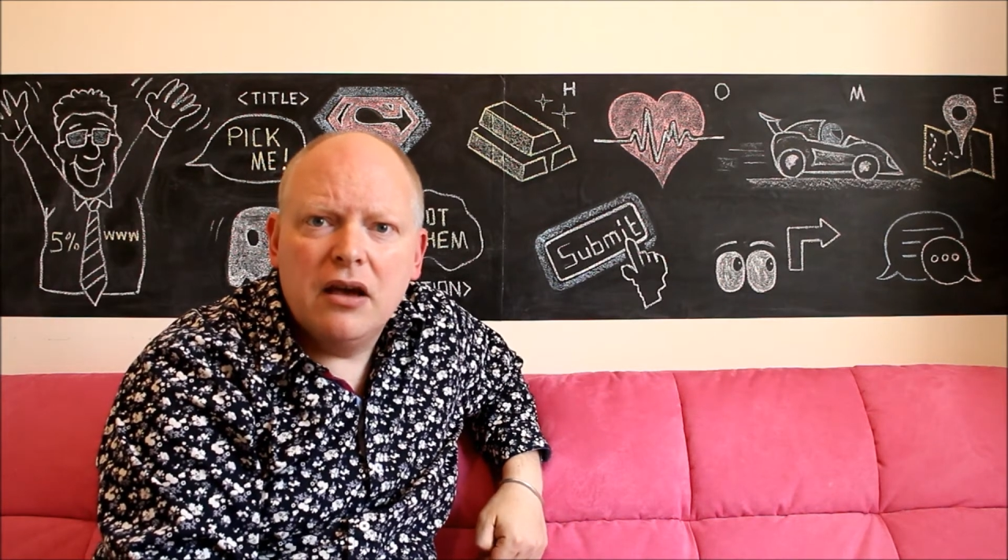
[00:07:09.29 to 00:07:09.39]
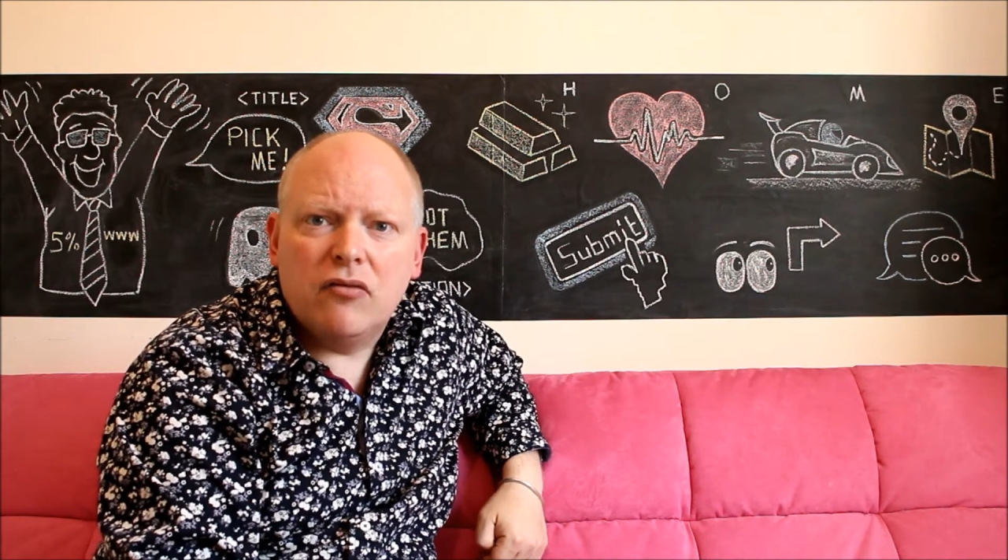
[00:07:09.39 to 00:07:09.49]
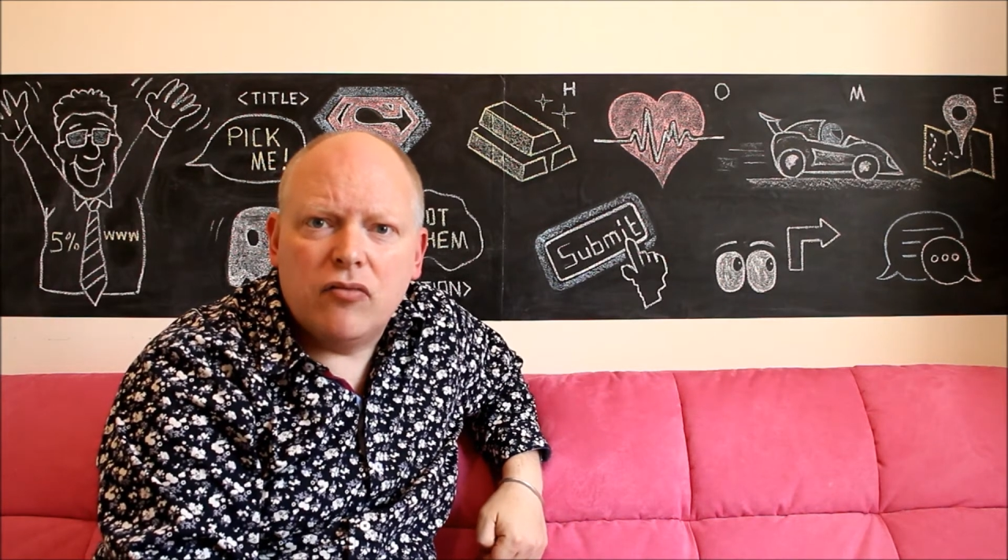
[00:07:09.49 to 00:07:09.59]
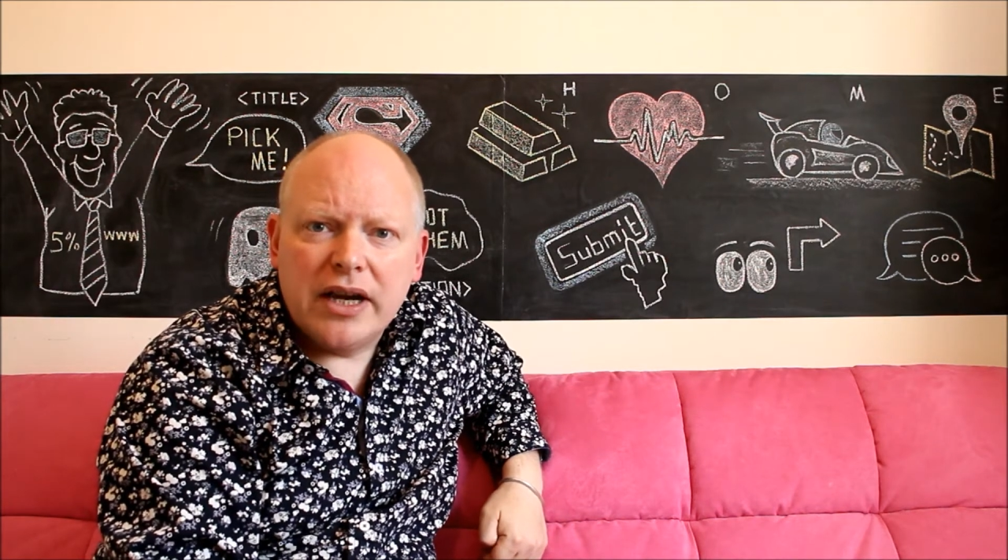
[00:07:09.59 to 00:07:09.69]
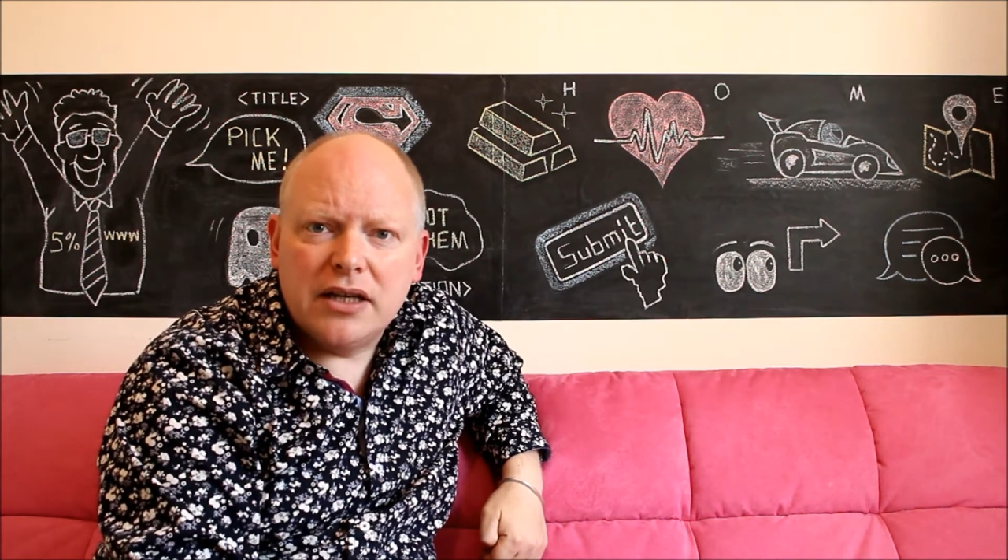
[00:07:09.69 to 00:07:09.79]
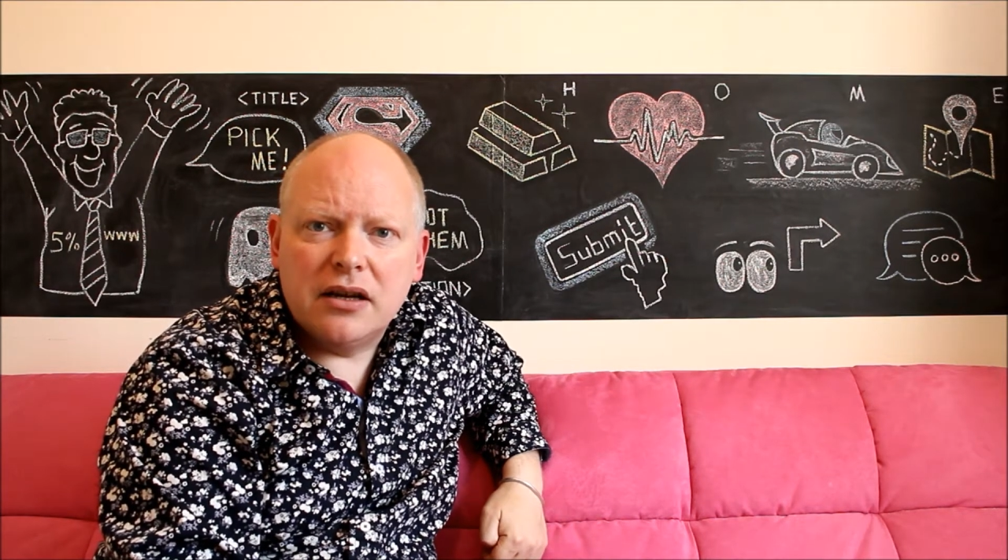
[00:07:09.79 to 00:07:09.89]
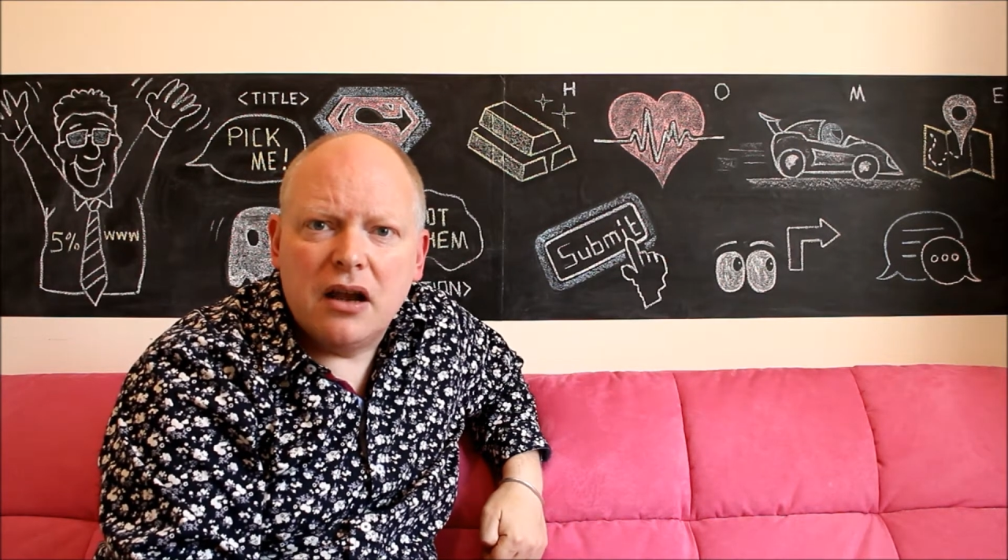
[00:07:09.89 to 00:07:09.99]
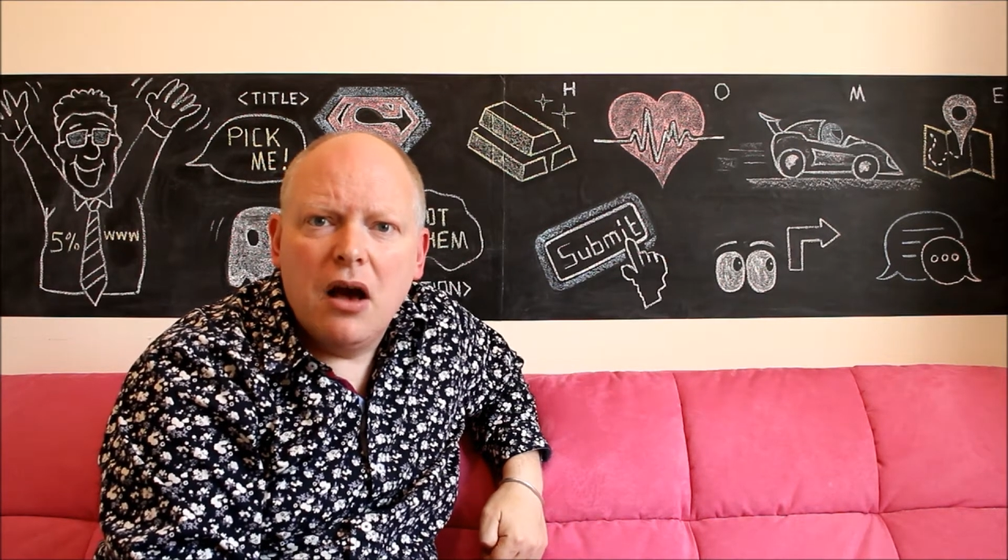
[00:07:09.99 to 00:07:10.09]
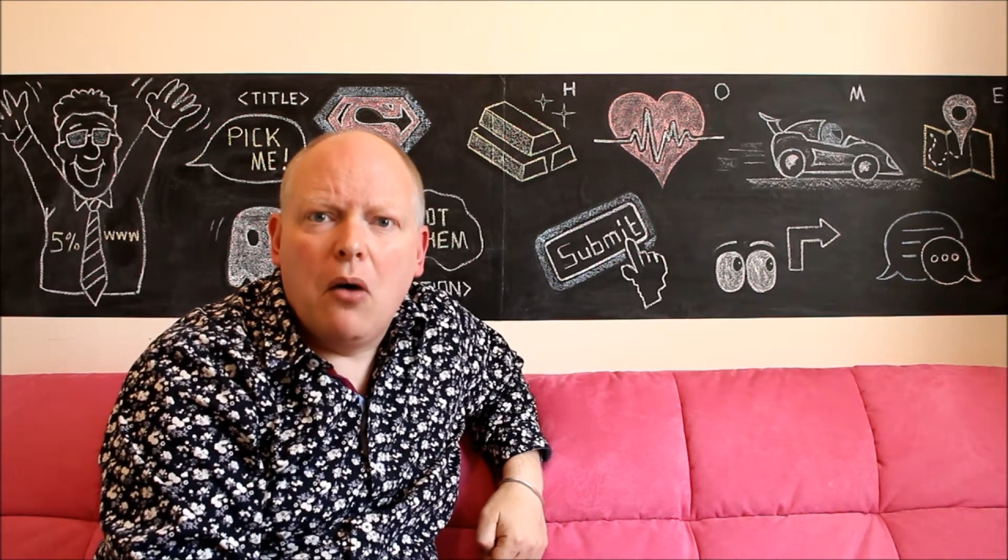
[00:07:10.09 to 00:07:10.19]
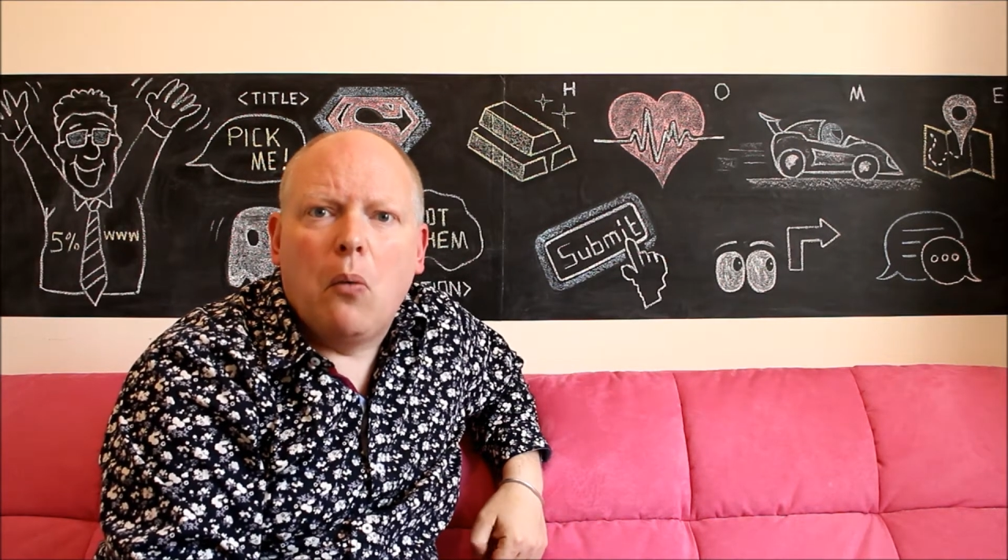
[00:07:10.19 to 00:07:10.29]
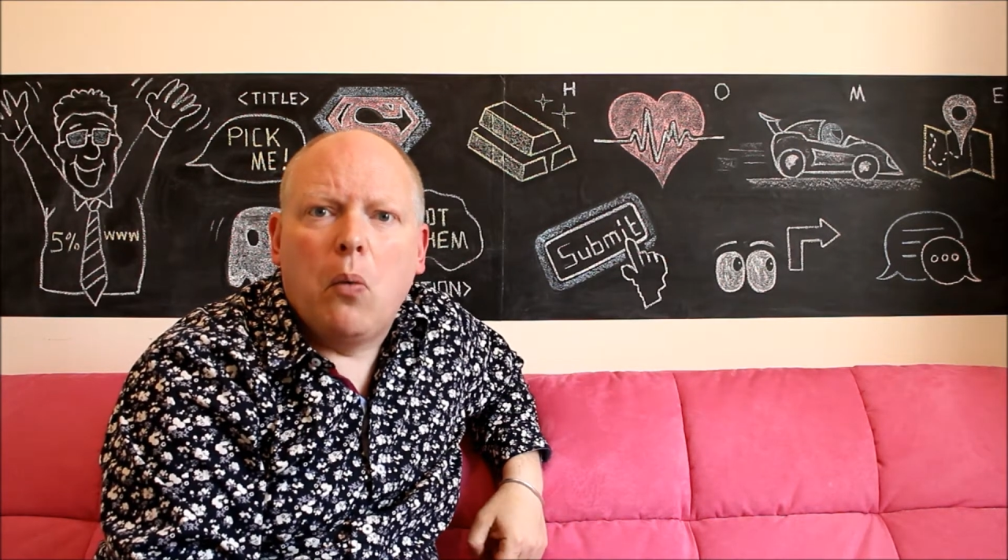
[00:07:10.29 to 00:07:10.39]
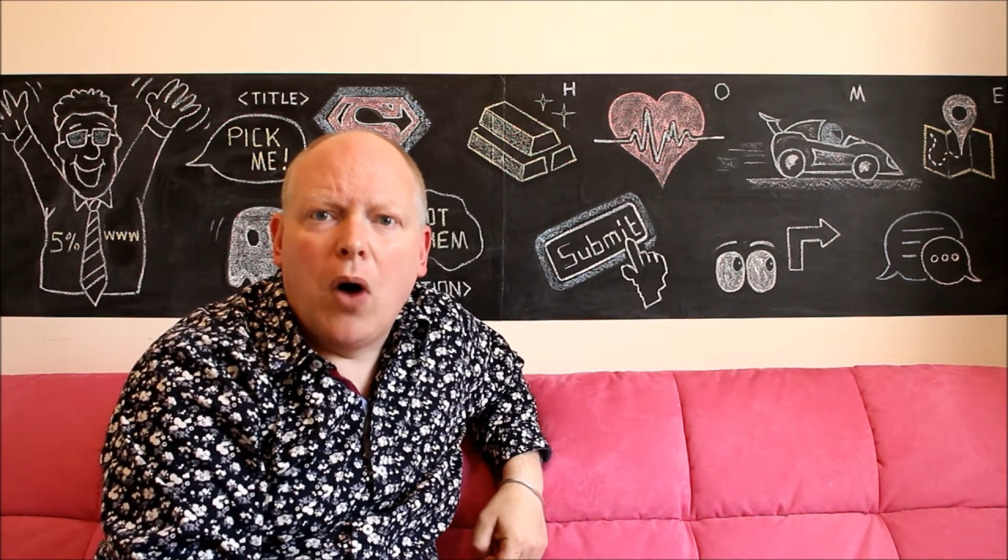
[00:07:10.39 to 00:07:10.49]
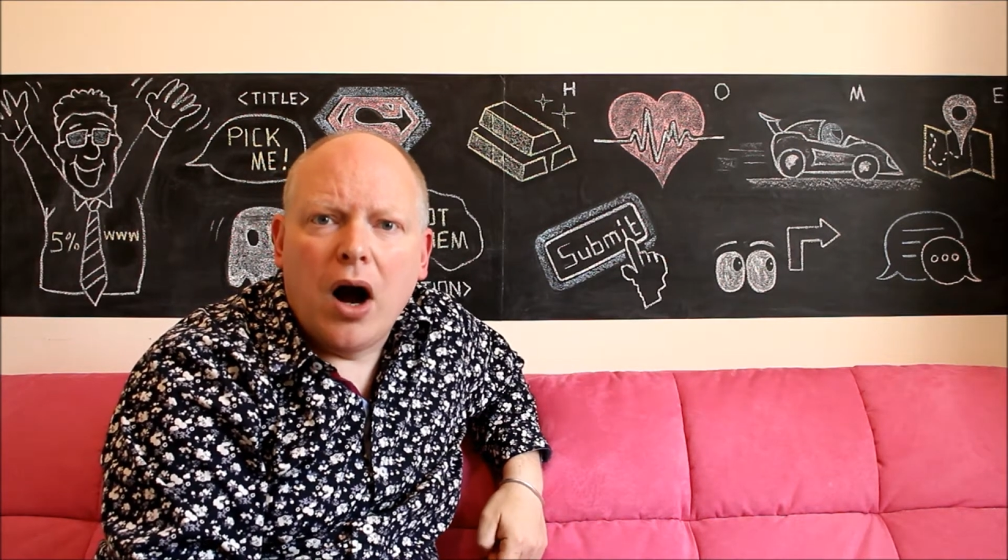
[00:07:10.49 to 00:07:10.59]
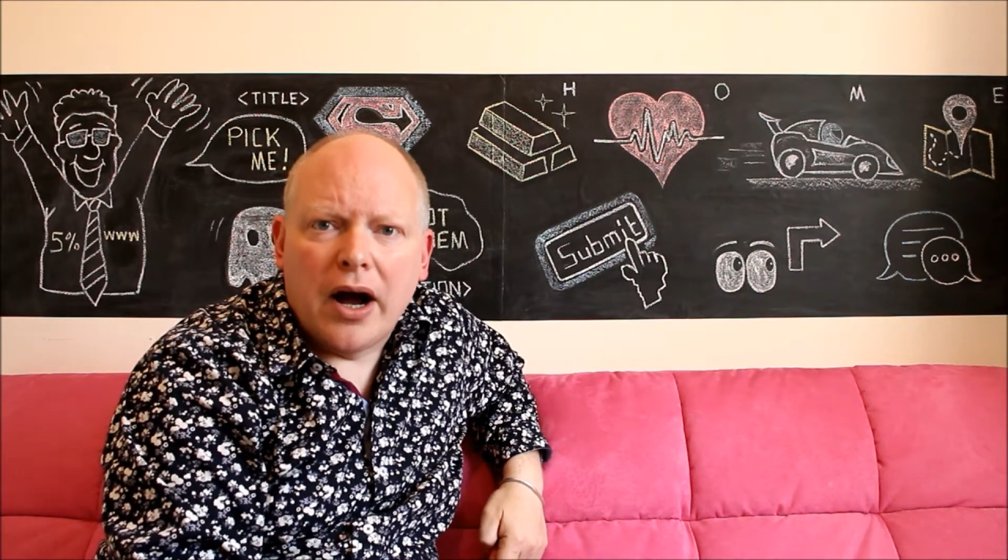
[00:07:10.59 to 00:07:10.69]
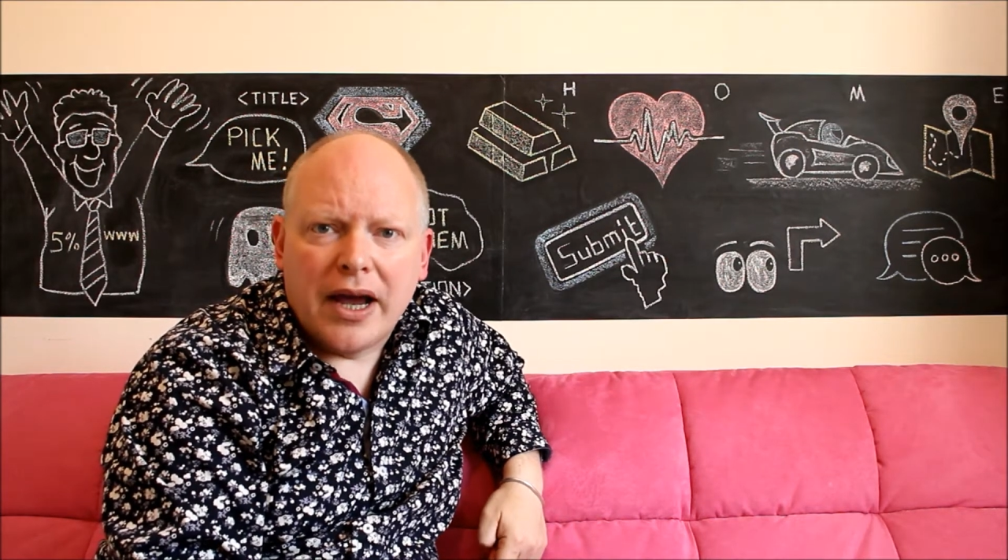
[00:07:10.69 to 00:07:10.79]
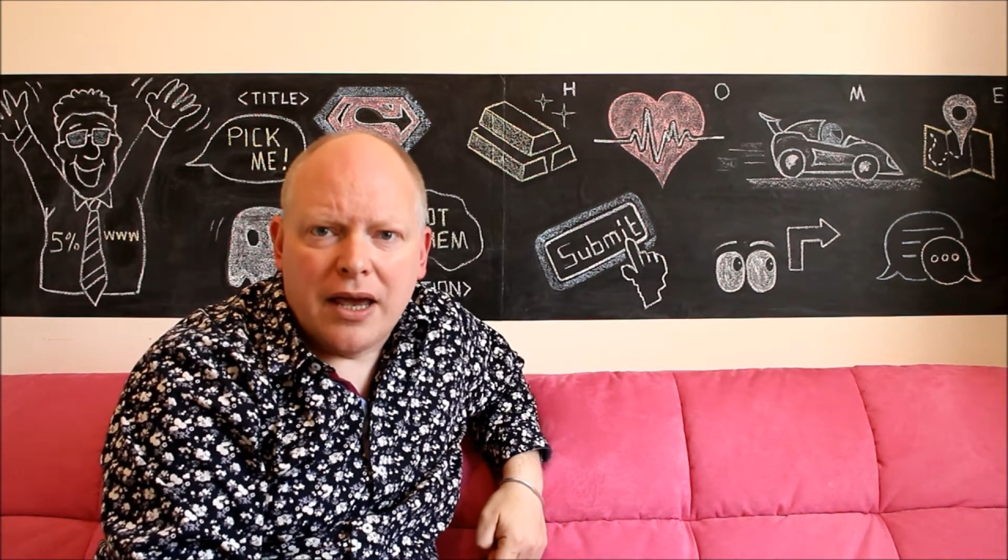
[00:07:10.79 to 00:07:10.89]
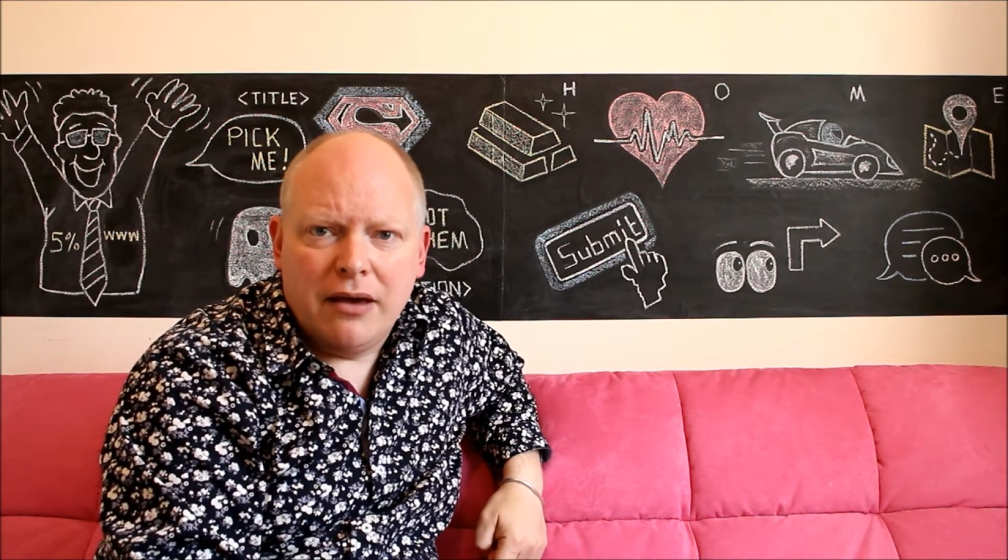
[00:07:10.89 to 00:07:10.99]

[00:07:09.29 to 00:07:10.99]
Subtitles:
reason why